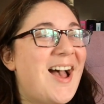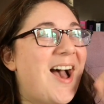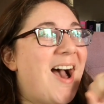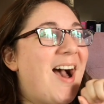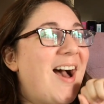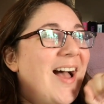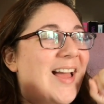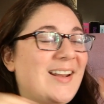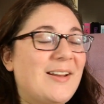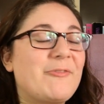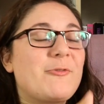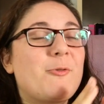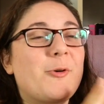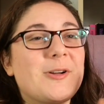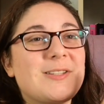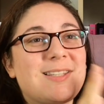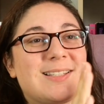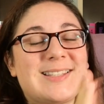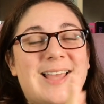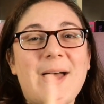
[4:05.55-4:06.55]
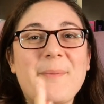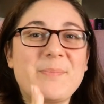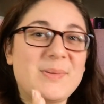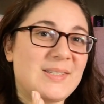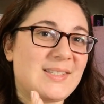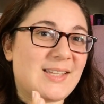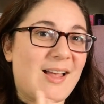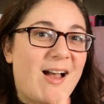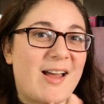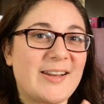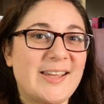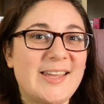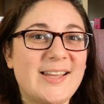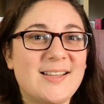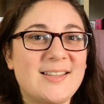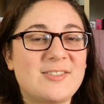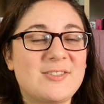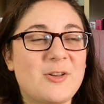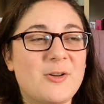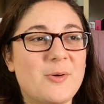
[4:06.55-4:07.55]
And of course it's
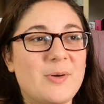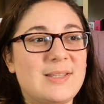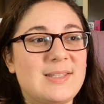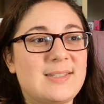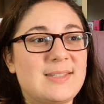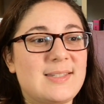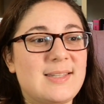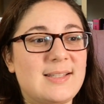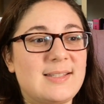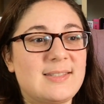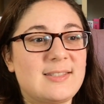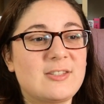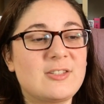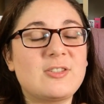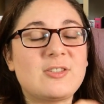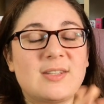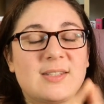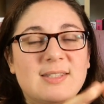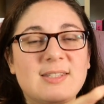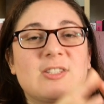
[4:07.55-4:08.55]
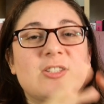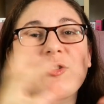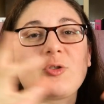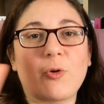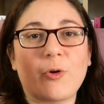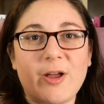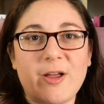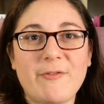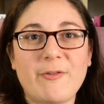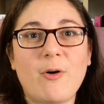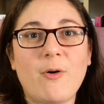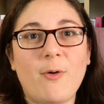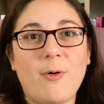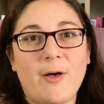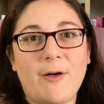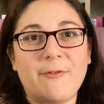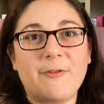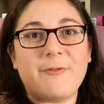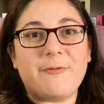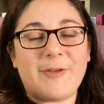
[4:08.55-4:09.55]
episodic. So it's the story of
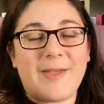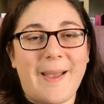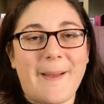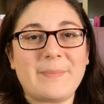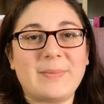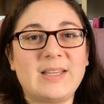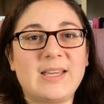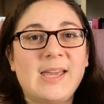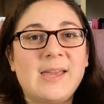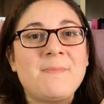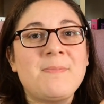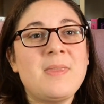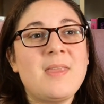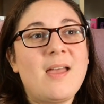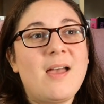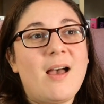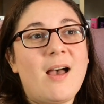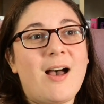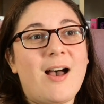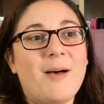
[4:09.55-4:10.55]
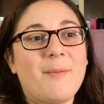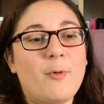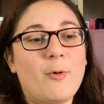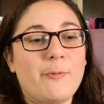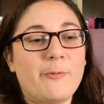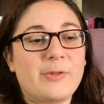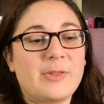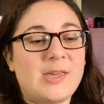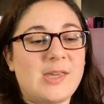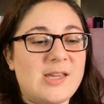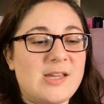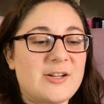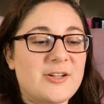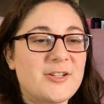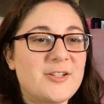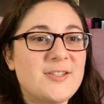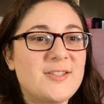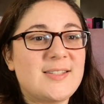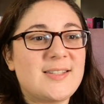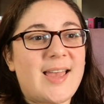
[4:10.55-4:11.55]
a family, over the
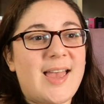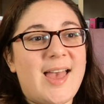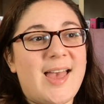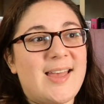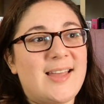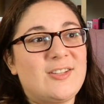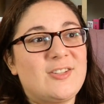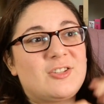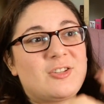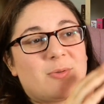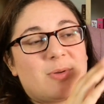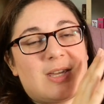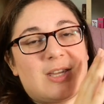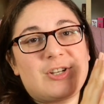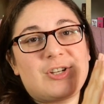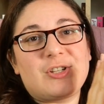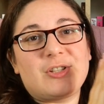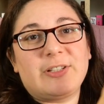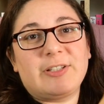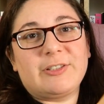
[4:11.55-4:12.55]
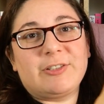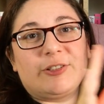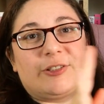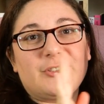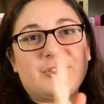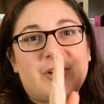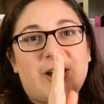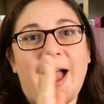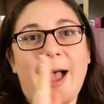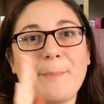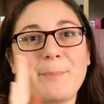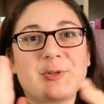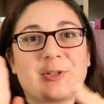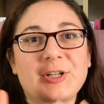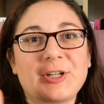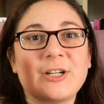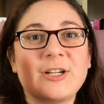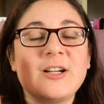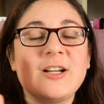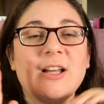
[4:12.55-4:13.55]
years. And so each little
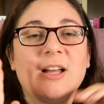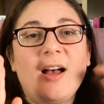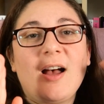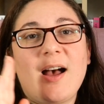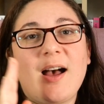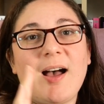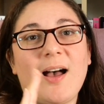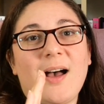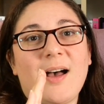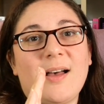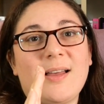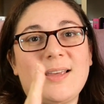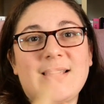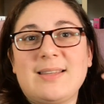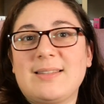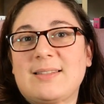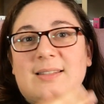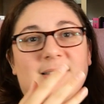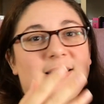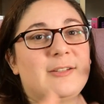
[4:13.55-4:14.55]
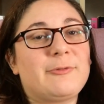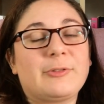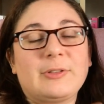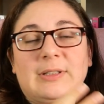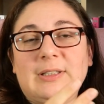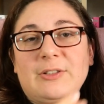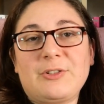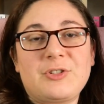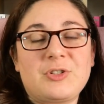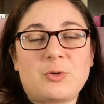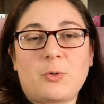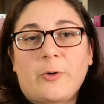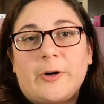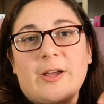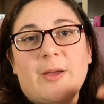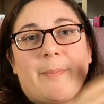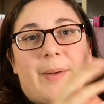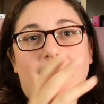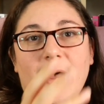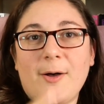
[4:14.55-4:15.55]
chapter, is a different little
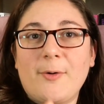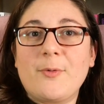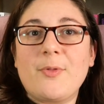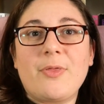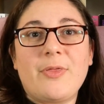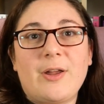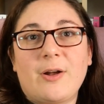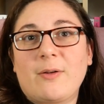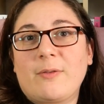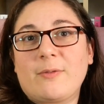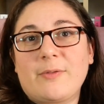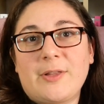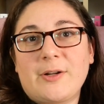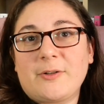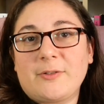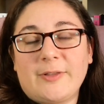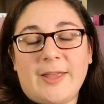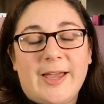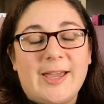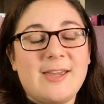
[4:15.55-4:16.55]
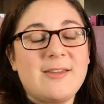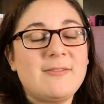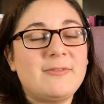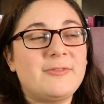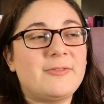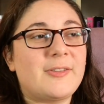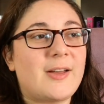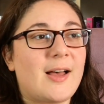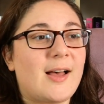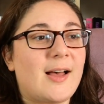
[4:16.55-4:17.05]
story about their life.